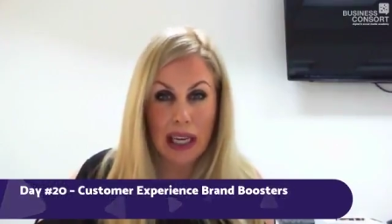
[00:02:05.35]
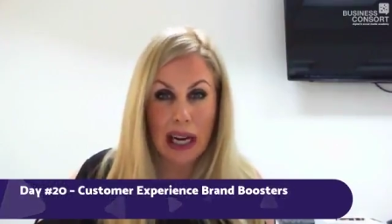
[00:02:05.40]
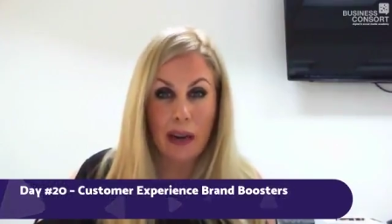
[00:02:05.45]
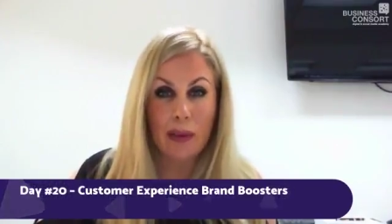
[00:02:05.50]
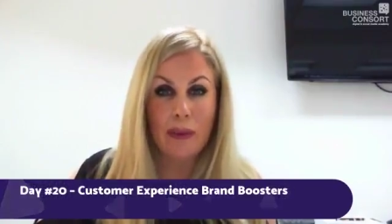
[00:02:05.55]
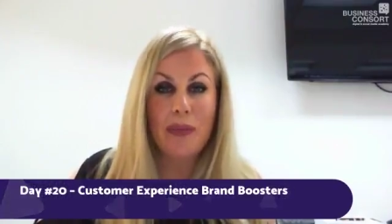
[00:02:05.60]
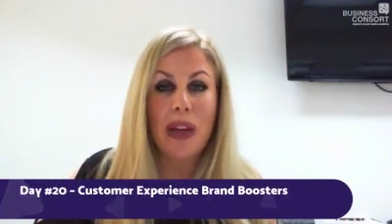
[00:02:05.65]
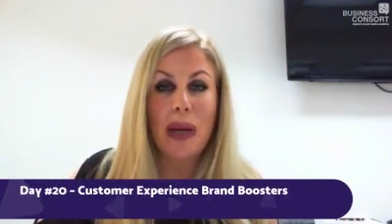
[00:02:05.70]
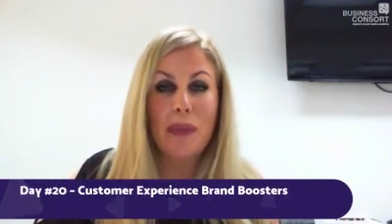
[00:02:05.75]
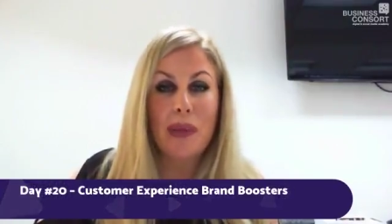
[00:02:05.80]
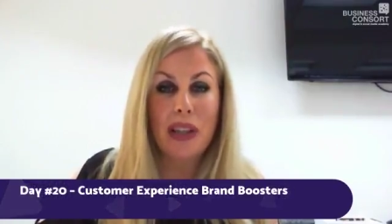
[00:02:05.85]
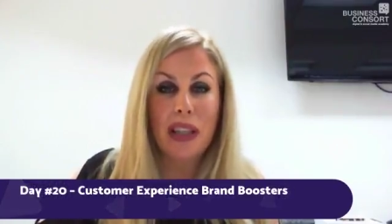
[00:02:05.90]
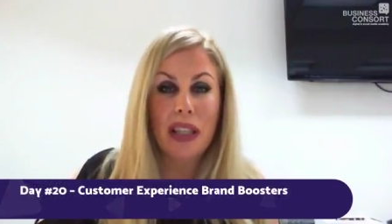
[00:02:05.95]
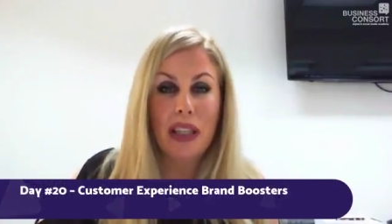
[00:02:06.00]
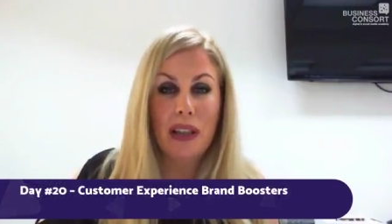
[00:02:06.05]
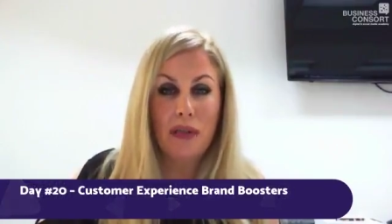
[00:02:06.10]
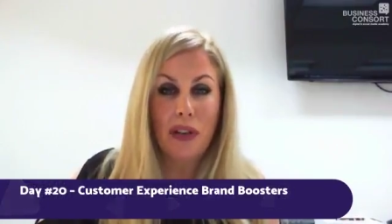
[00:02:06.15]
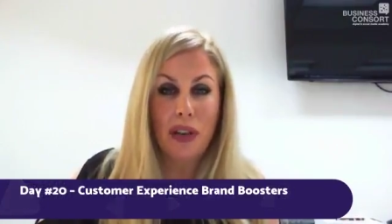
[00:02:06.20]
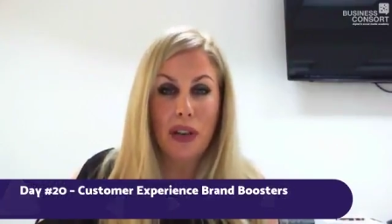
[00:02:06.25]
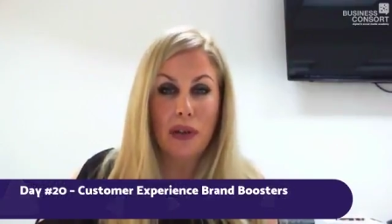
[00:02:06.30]
Now, I'm going
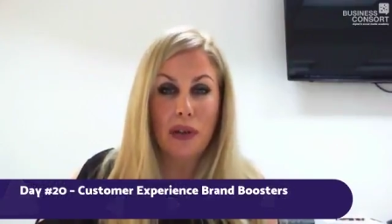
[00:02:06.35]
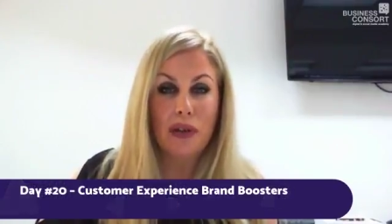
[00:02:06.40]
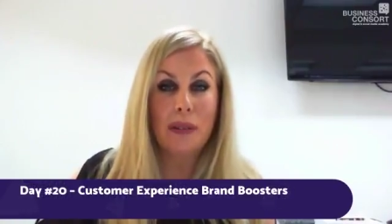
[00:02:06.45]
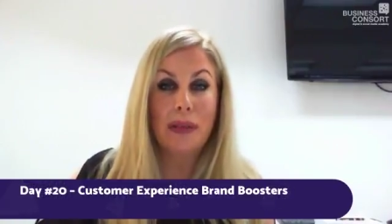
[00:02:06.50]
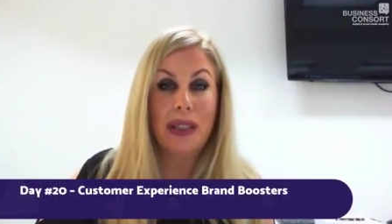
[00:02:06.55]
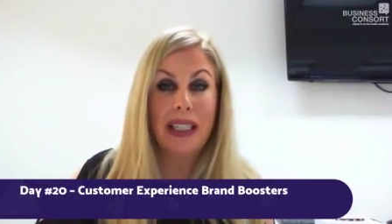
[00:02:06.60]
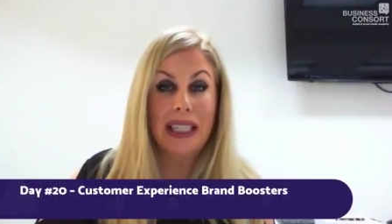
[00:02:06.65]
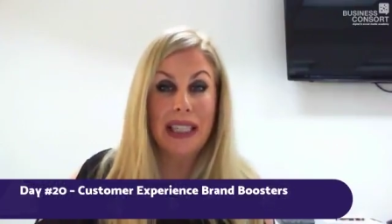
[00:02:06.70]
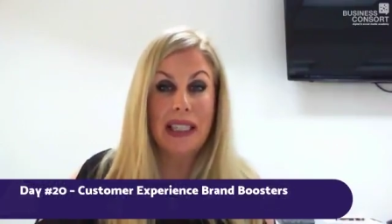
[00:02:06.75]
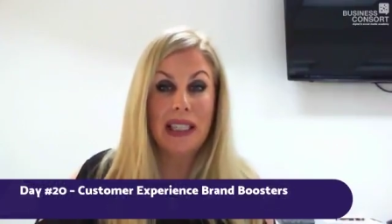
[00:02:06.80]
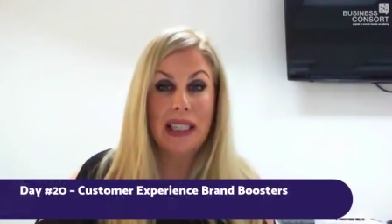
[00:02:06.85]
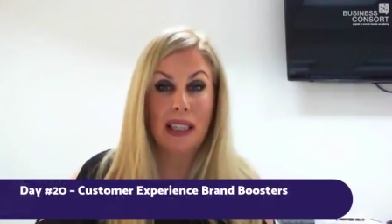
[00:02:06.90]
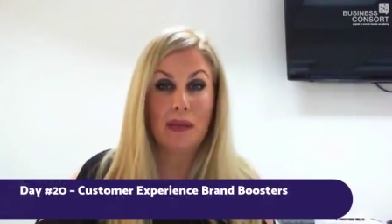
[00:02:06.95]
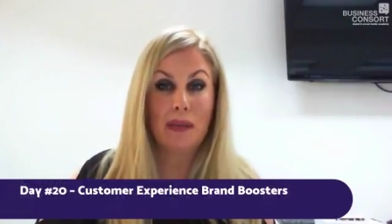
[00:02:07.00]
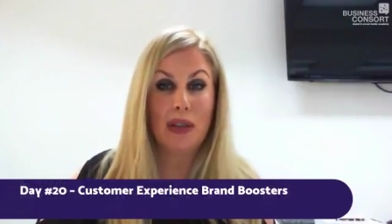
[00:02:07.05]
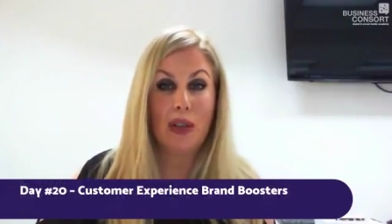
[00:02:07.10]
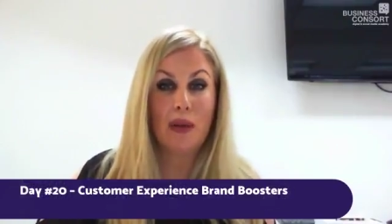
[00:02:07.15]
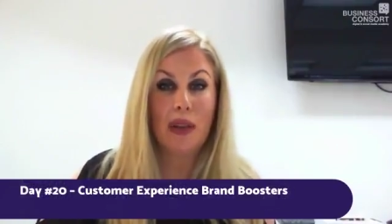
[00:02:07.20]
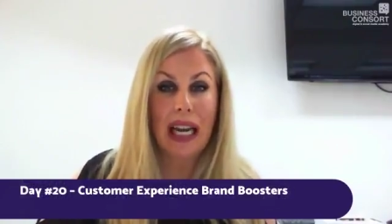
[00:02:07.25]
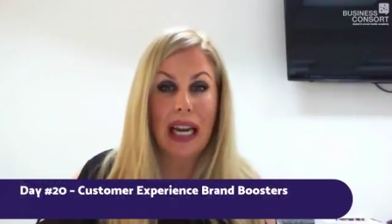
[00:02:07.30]
to give you some key
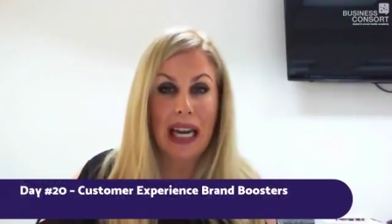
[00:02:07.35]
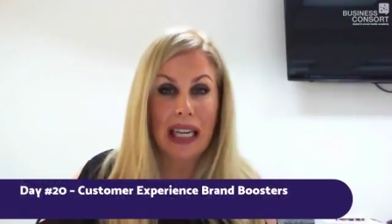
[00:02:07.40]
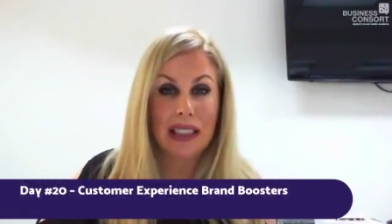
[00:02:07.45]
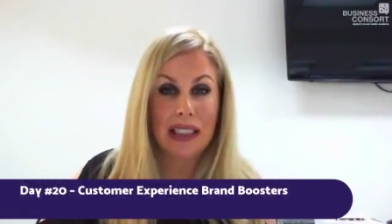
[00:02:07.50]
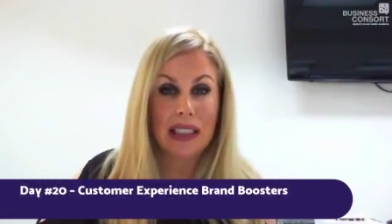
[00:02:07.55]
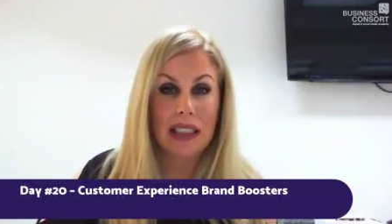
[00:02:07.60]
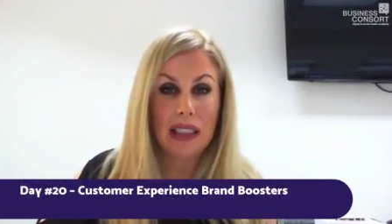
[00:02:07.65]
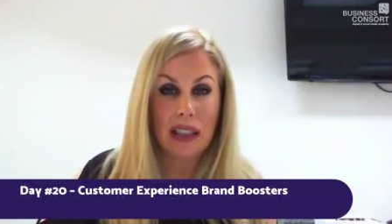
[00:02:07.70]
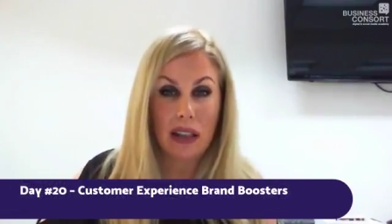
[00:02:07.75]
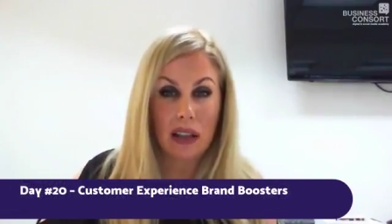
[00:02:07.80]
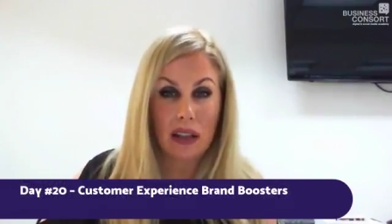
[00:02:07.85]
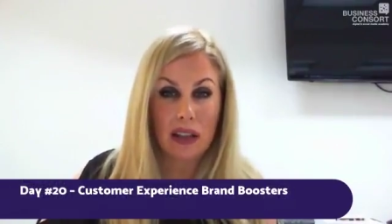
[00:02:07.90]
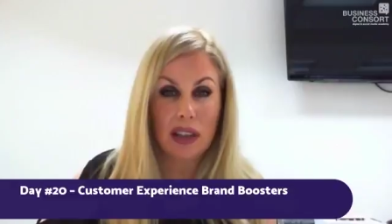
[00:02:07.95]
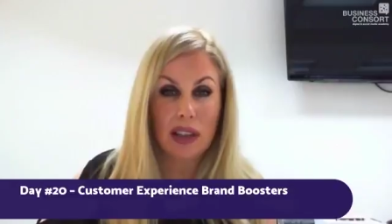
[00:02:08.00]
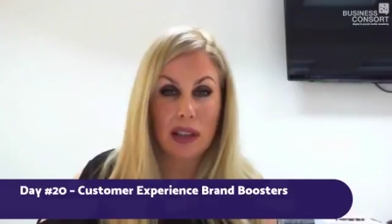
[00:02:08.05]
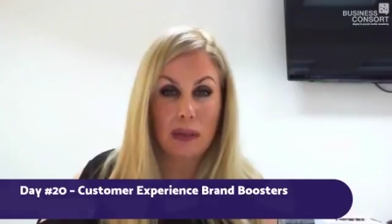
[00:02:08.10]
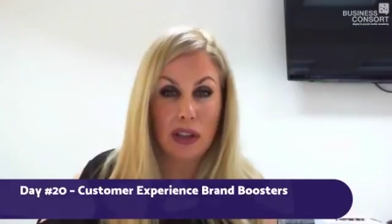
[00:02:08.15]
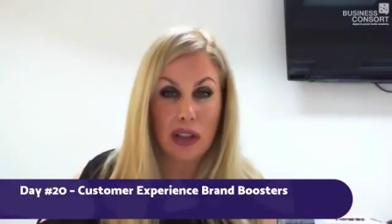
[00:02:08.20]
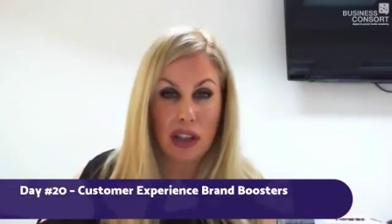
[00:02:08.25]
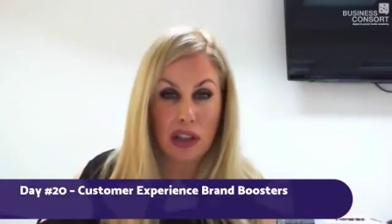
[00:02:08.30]
tips to enhance the
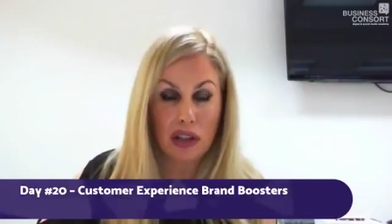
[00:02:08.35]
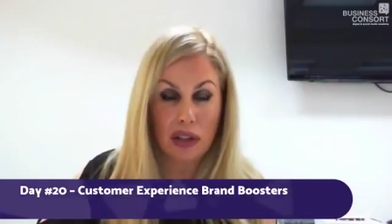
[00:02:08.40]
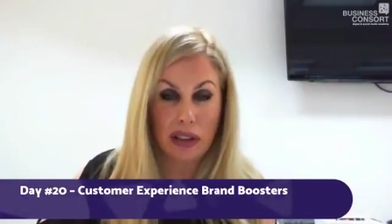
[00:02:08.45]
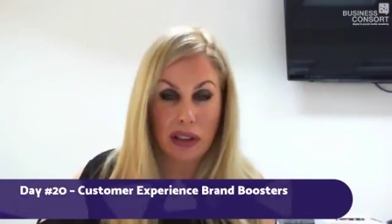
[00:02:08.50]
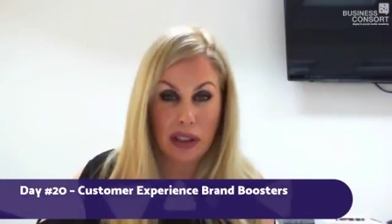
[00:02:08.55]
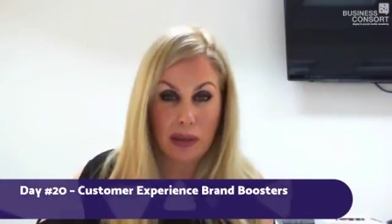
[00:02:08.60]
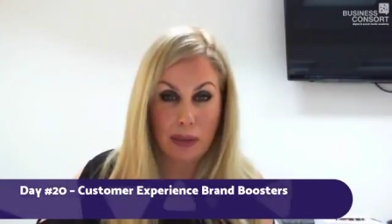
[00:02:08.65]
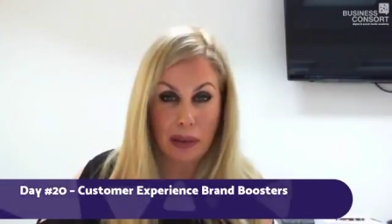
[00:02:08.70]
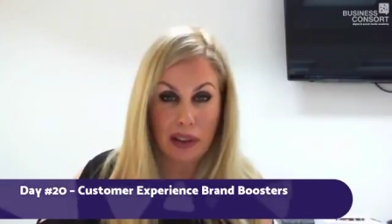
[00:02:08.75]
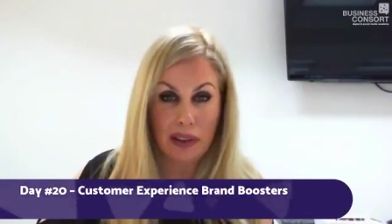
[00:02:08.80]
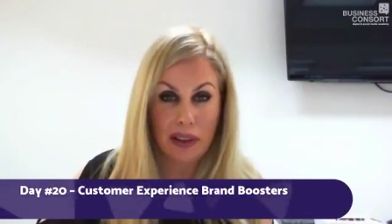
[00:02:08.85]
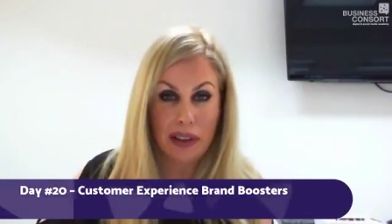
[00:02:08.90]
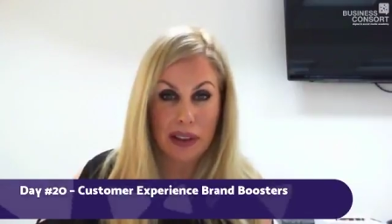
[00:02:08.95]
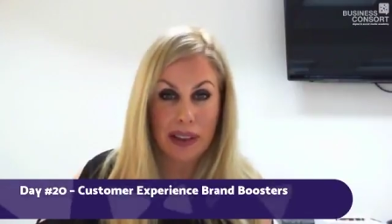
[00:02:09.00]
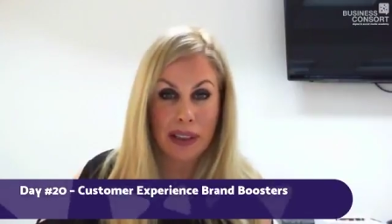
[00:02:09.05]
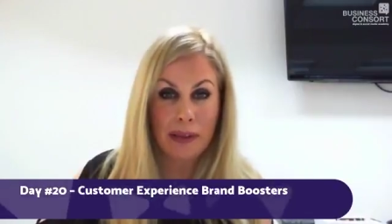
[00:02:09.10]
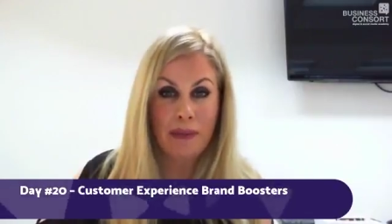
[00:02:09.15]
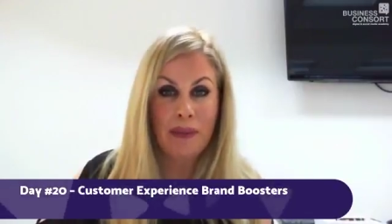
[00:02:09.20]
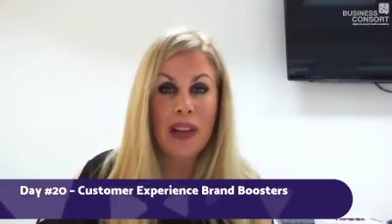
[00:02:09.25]
customer digital experience.